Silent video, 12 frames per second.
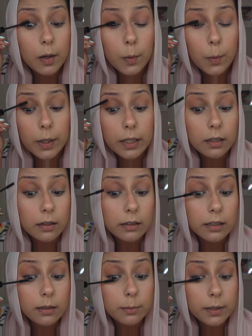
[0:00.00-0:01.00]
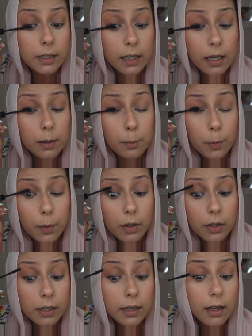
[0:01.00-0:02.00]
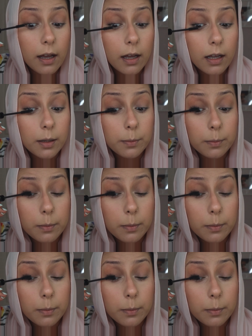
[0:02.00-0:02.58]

Wiggle a little bit and pull it up.